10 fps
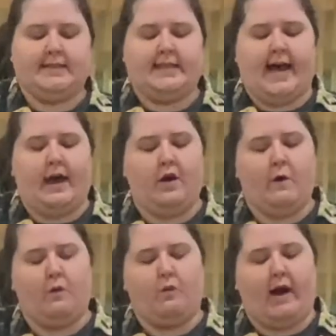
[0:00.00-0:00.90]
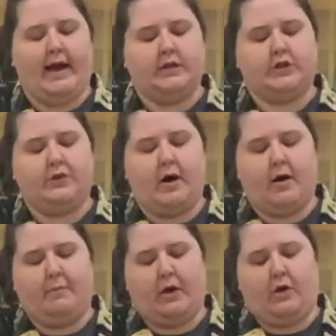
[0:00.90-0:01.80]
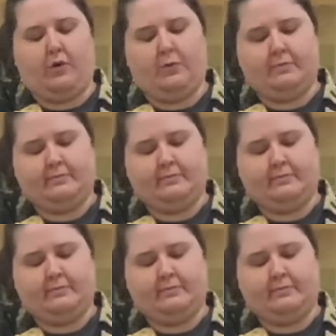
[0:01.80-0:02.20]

that right into our bowl.